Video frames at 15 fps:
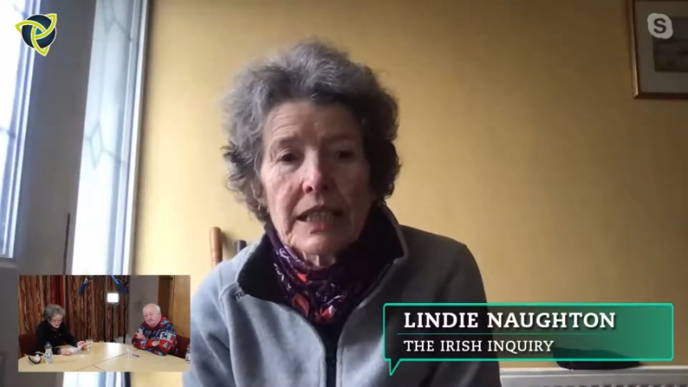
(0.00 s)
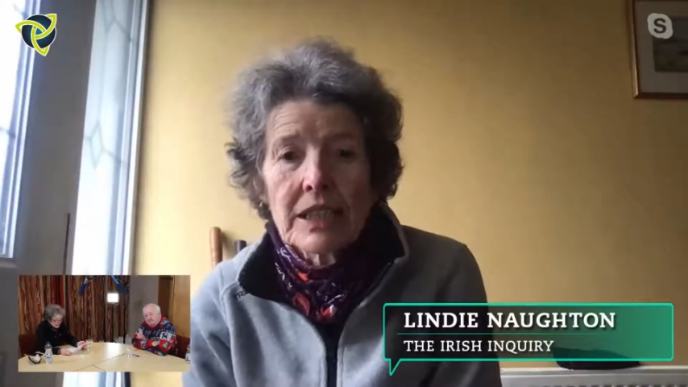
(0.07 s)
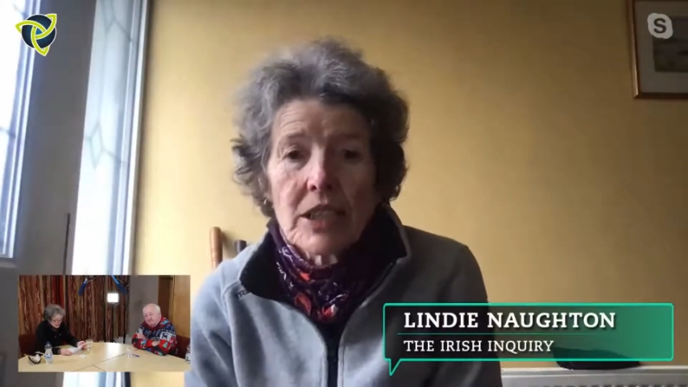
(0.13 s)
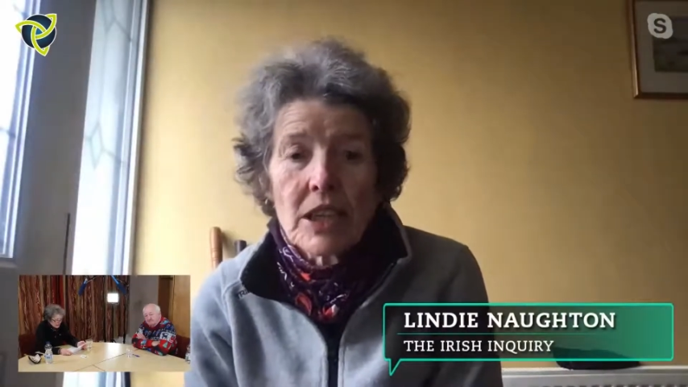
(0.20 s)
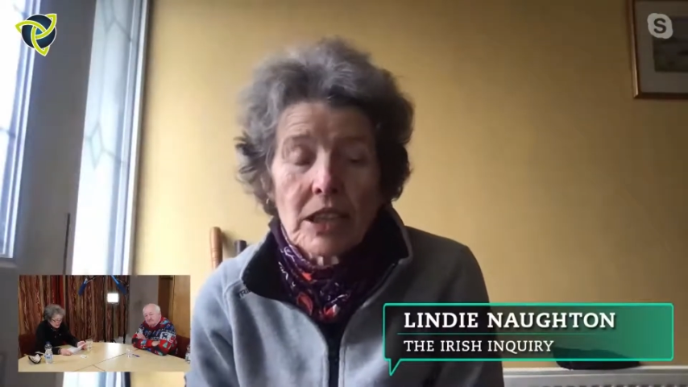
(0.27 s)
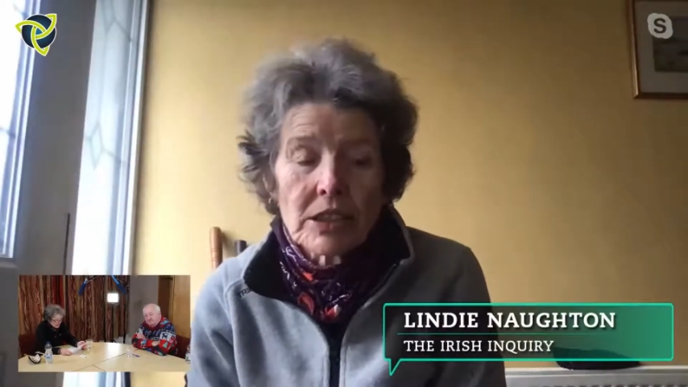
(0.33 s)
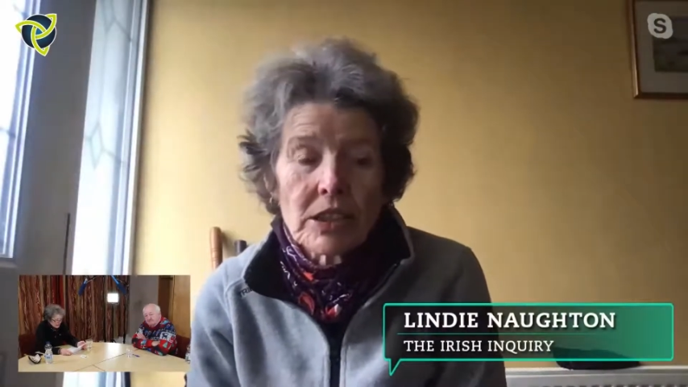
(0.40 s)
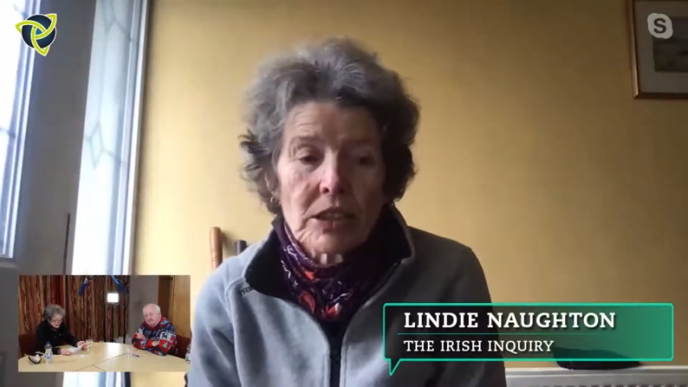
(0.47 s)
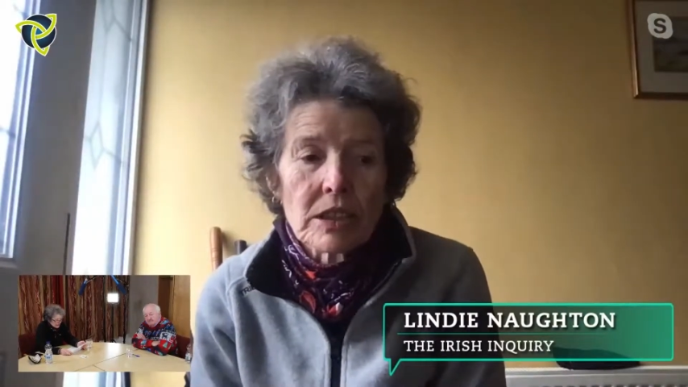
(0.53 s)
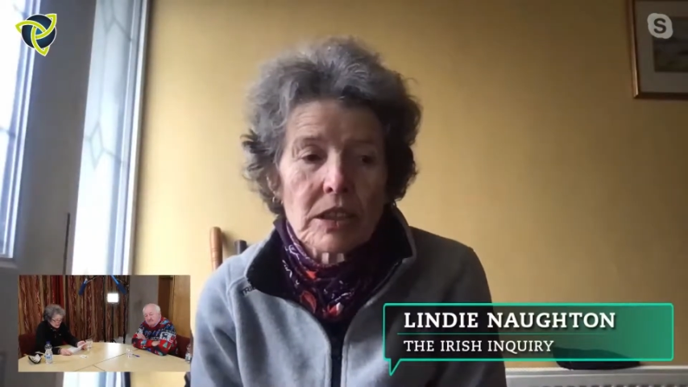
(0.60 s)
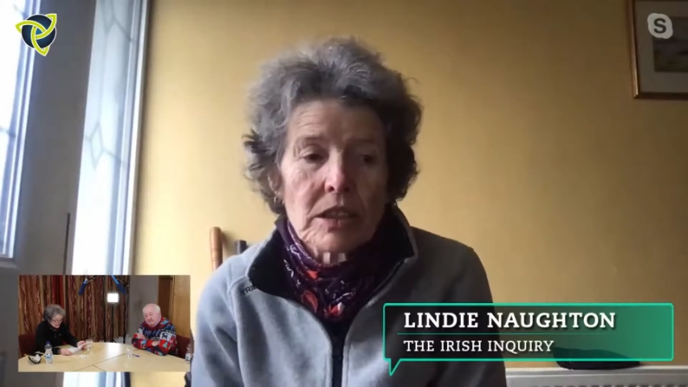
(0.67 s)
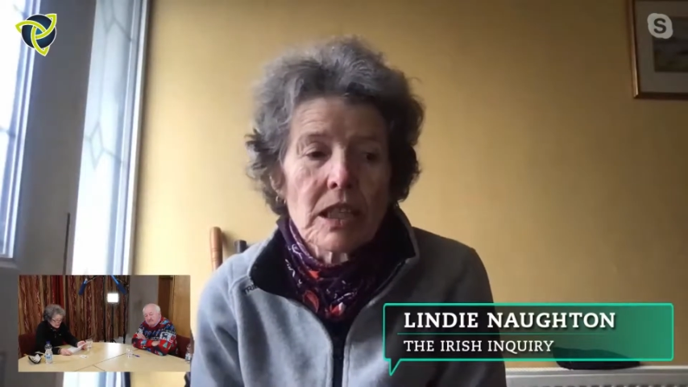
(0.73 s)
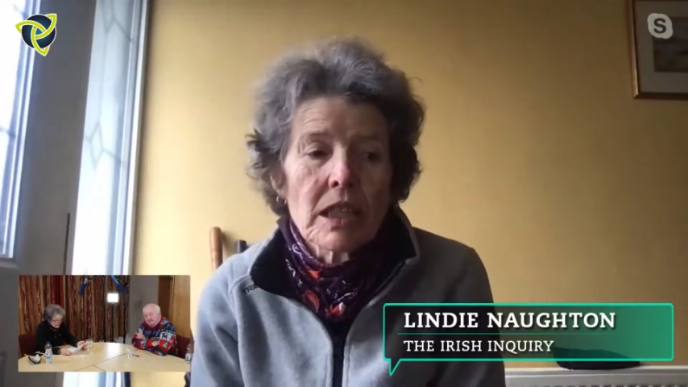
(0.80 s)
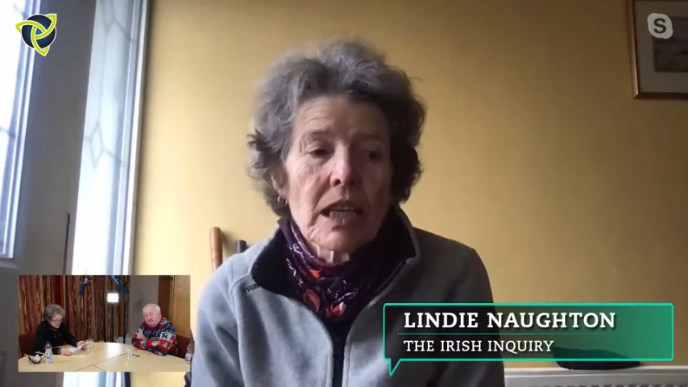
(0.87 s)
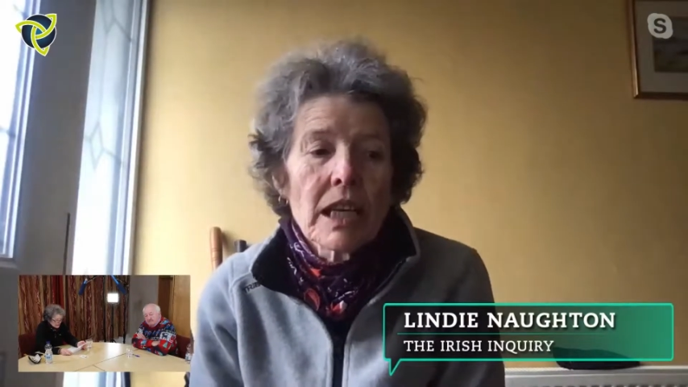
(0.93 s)
is not
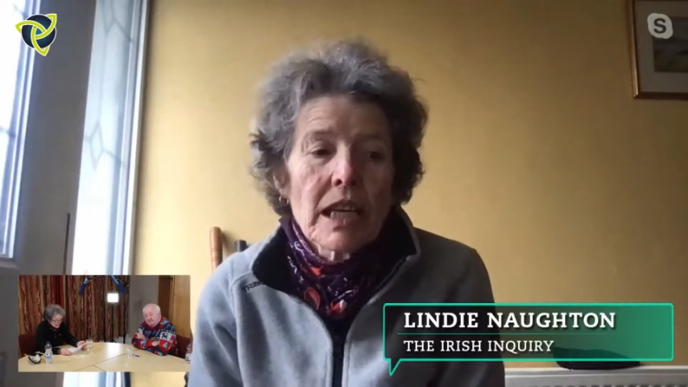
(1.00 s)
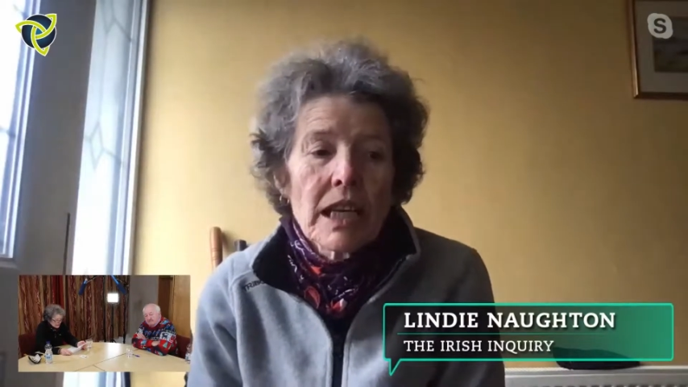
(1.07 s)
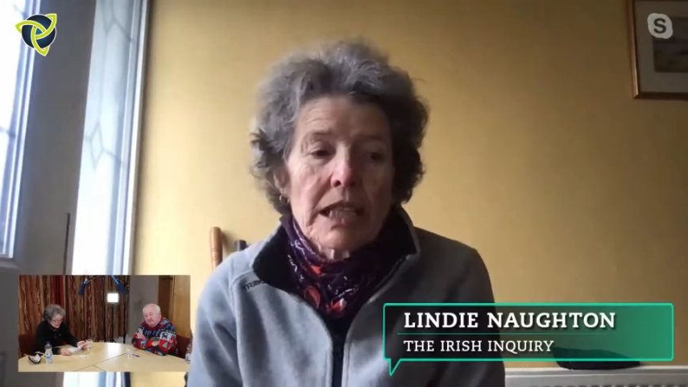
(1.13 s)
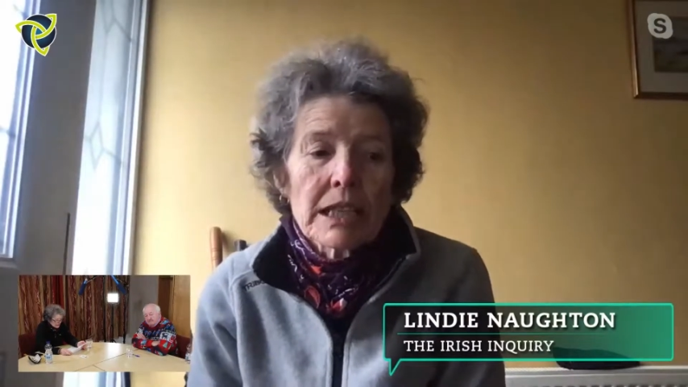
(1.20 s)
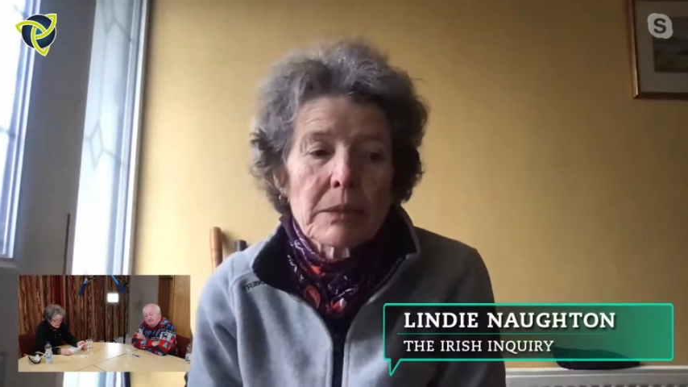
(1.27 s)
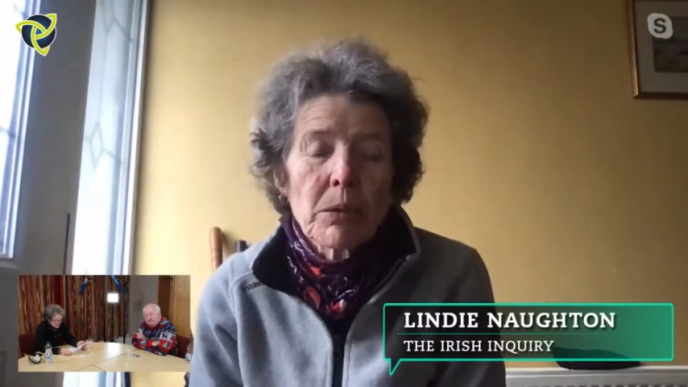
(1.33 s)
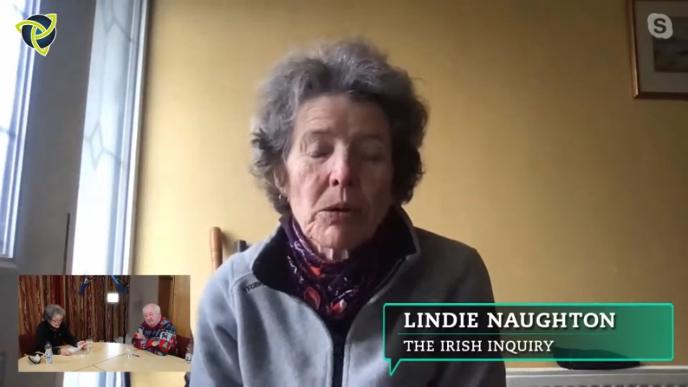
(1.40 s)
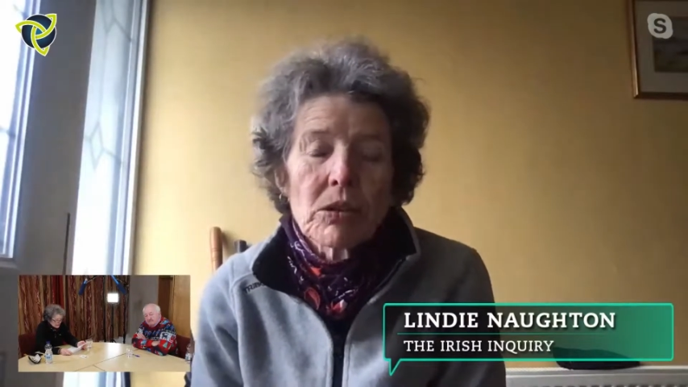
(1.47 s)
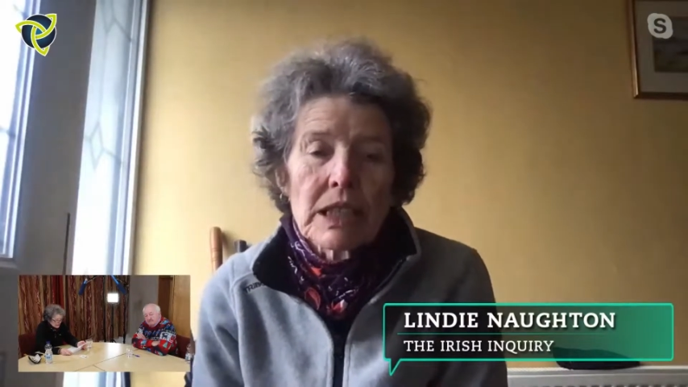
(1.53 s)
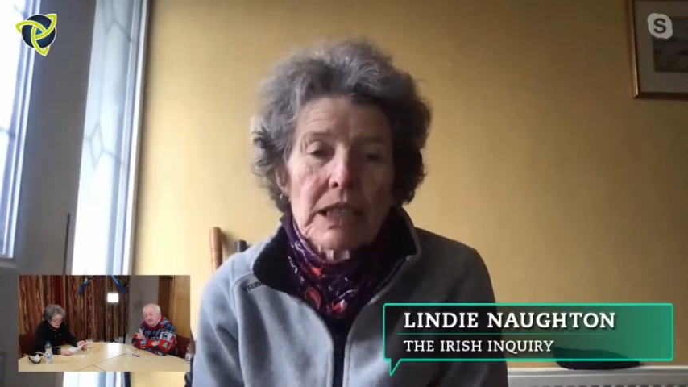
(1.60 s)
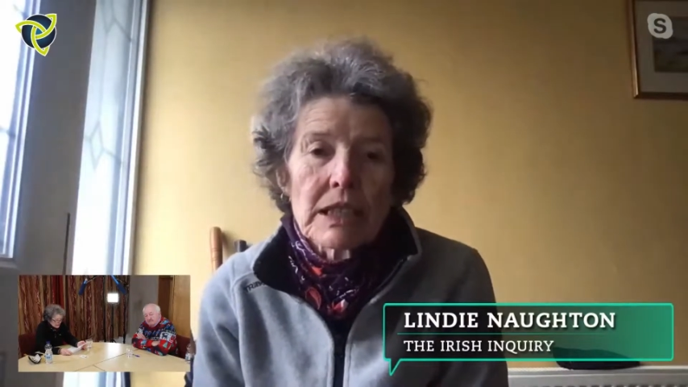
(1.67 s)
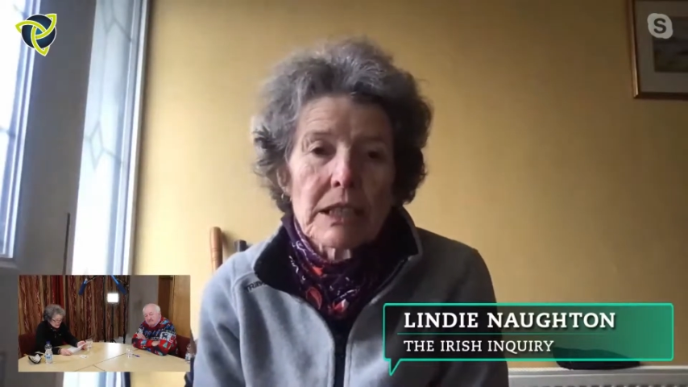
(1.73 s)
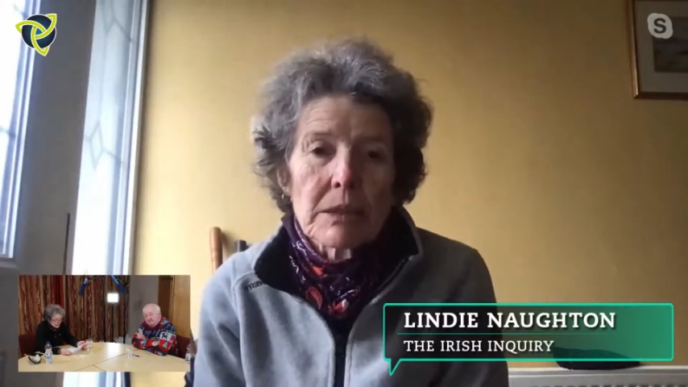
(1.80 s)
just a sport